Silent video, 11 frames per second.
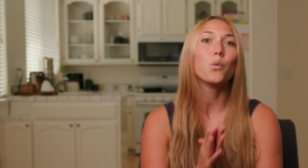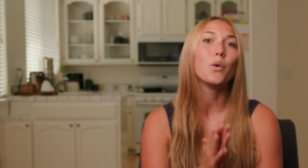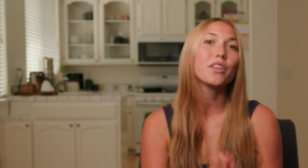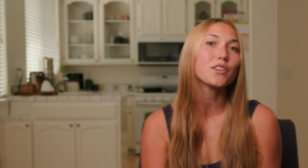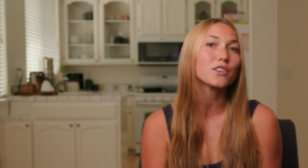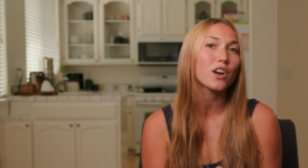
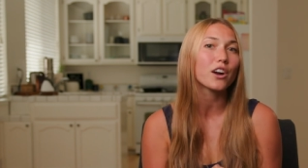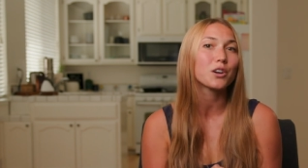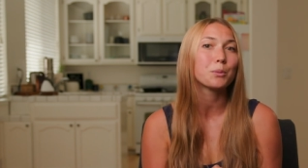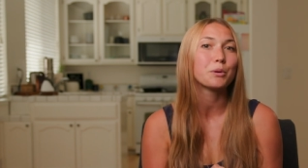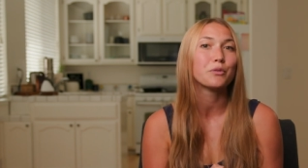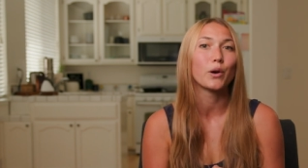with your doctor
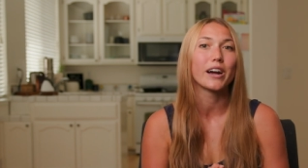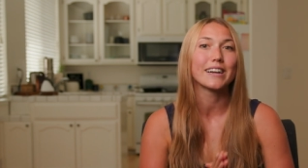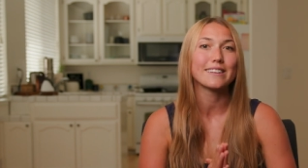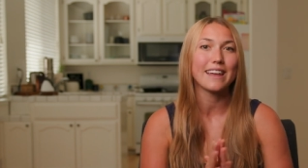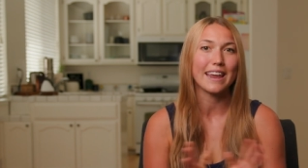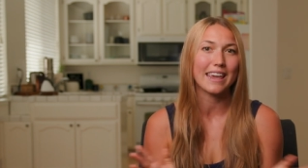before
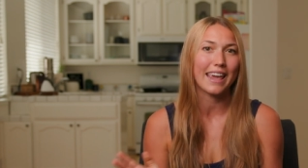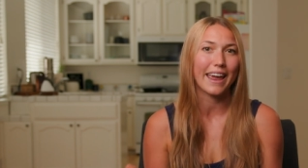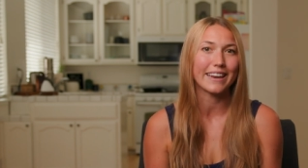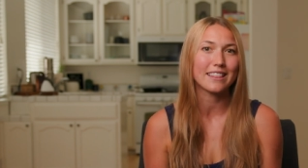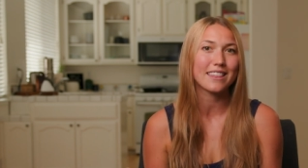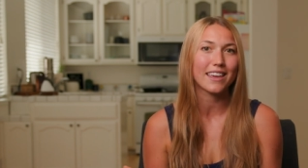taking
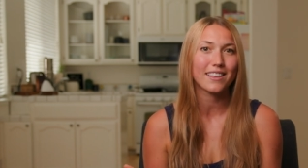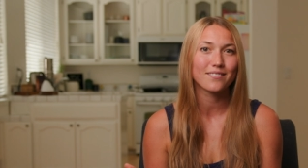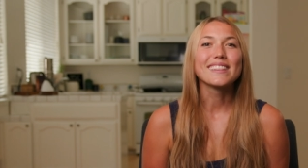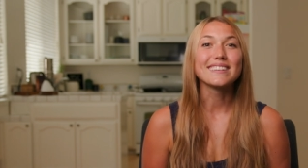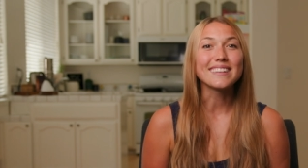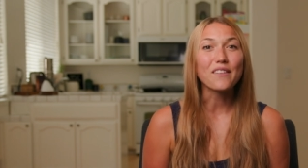anything.
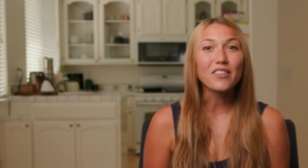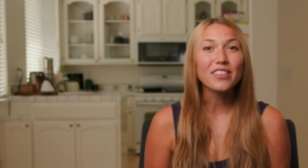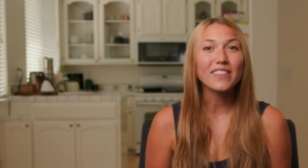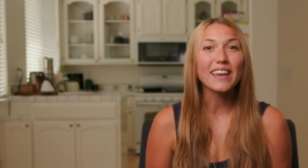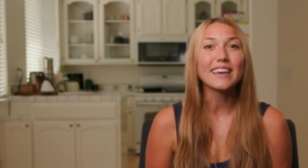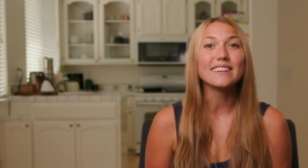The seventh
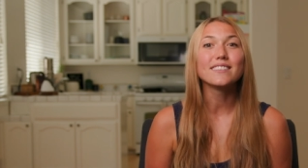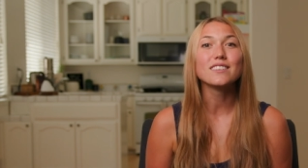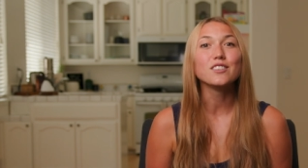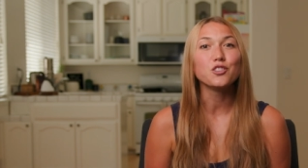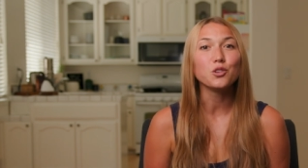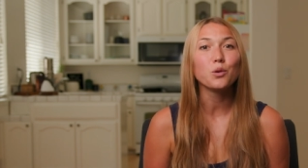thing is to
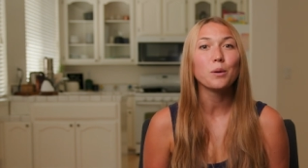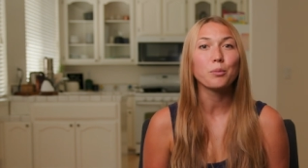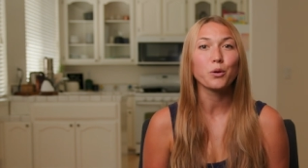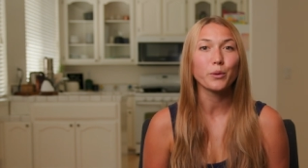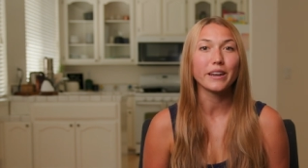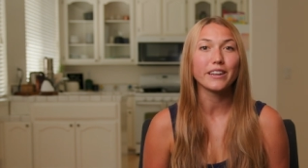do
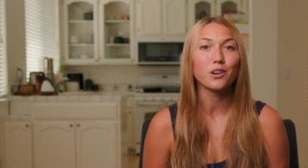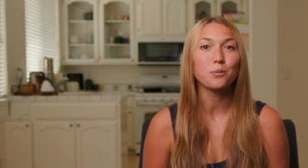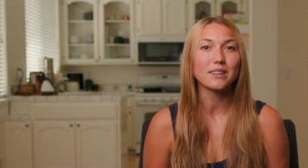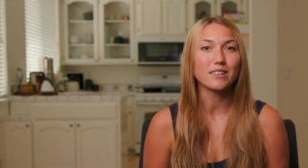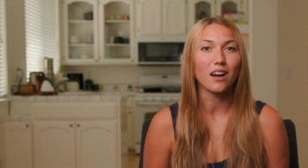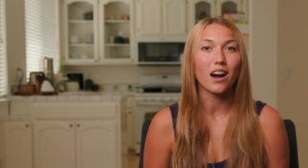perineal
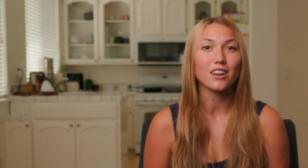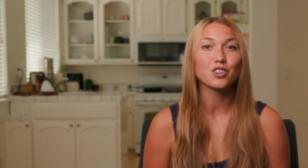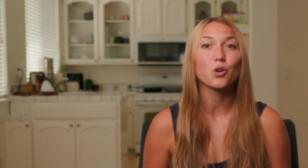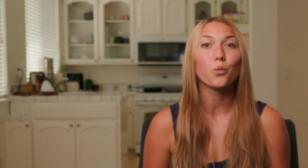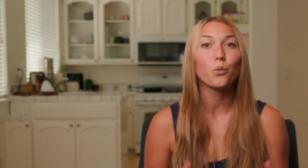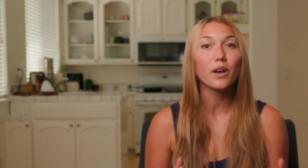massage.
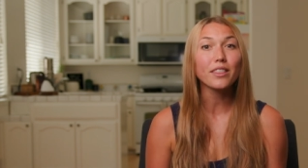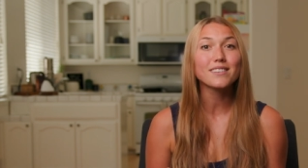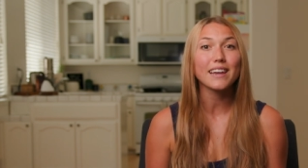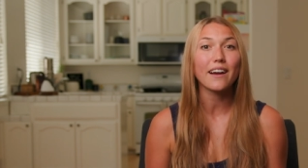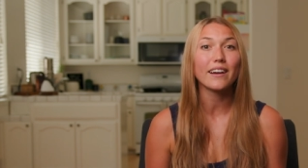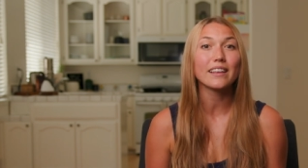With
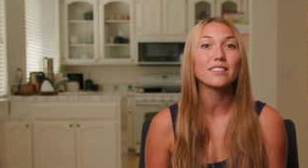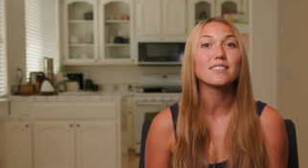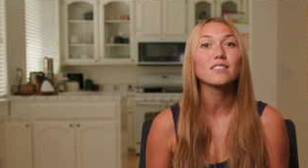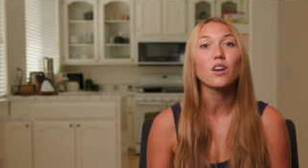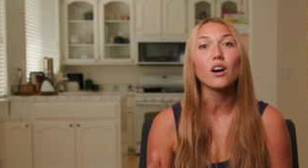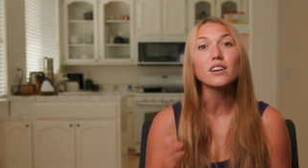tearing, the
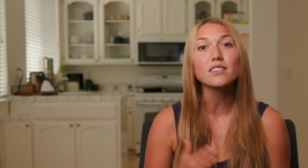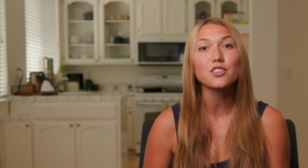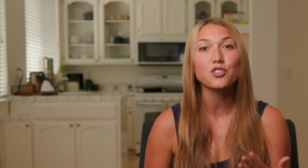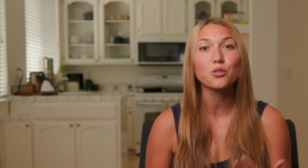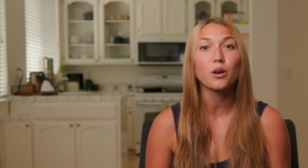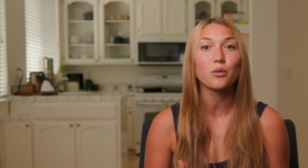scar
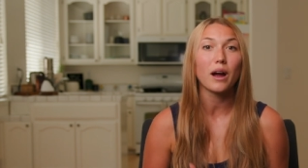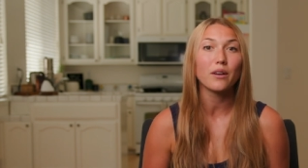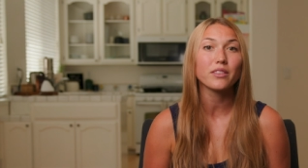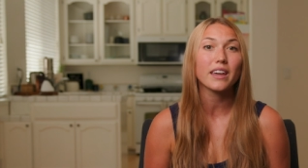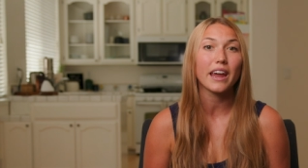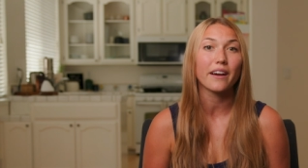tissue around
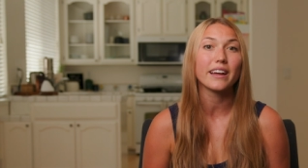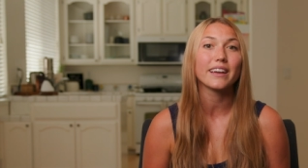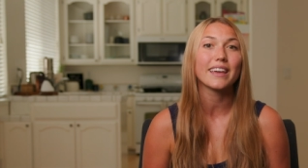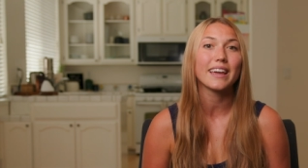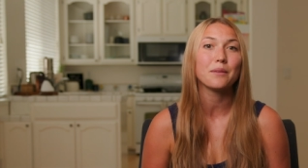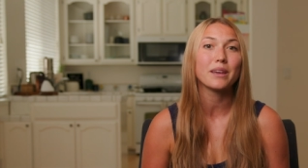the area
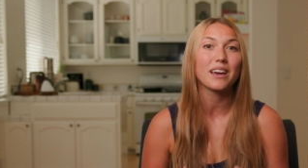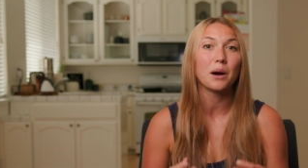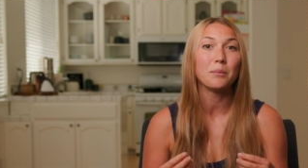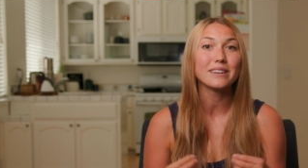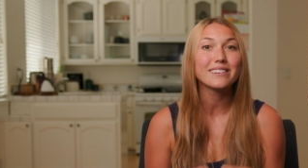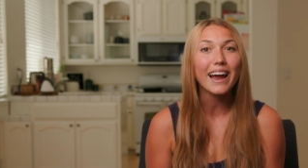can
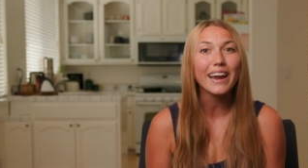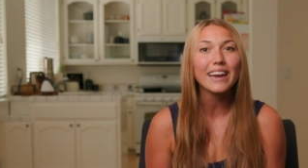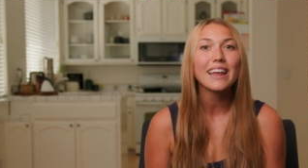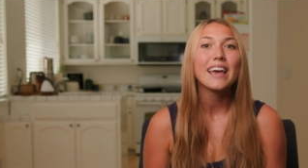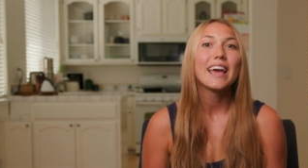become tight